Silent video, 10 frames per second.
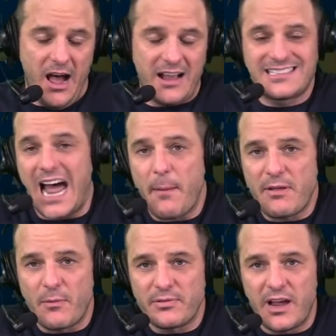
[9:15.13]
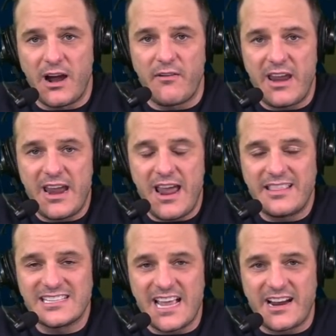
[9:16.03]
a top-level player in
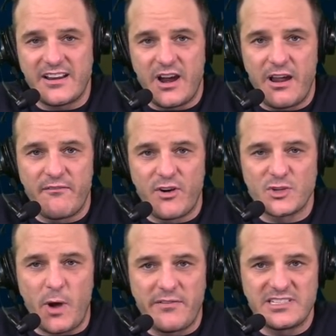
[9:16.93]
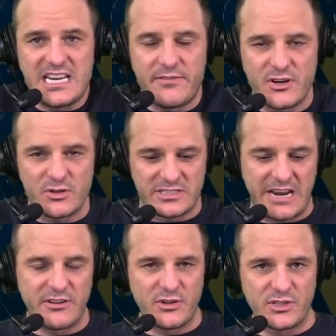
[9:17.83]
the secondary versus wide receivers. So
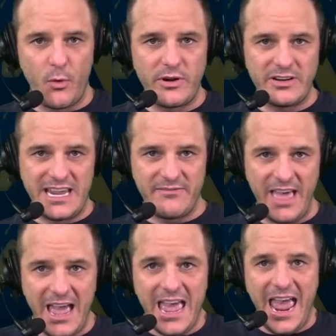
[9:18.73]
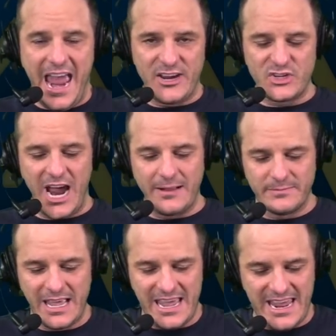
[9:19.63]
Sainristal is going to give that a shot
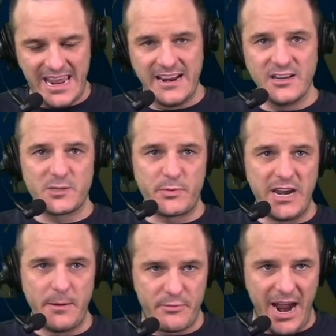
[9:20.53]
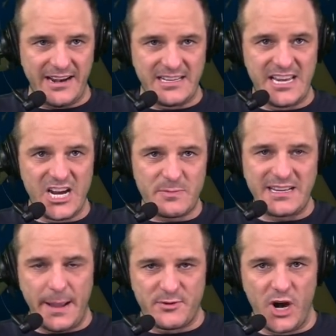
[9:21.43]
in spring practice. Here's my
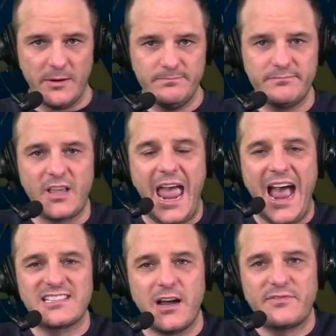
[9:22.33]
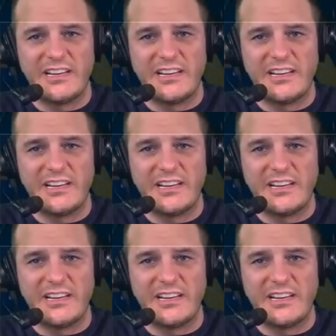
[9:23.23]
depth chart as of